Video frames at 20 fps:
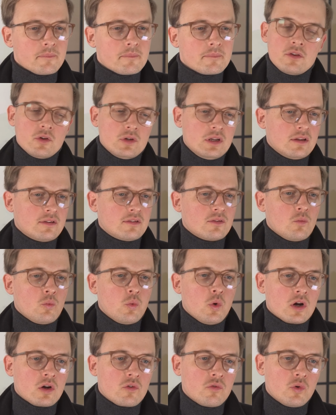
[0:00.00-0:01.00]
So this
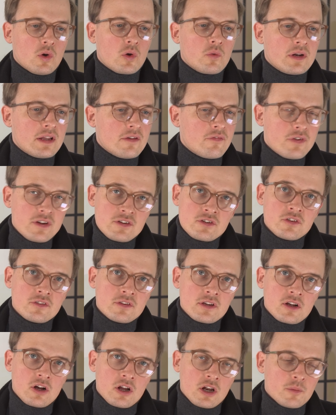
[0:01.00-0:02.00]
walk forward
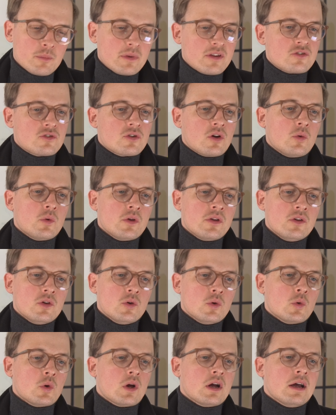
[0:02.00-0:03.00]
efficiency column is showing
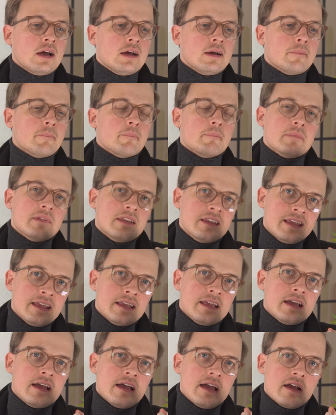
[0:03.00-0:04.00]
you
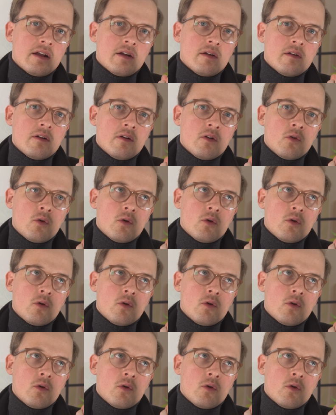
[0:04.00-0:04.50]
the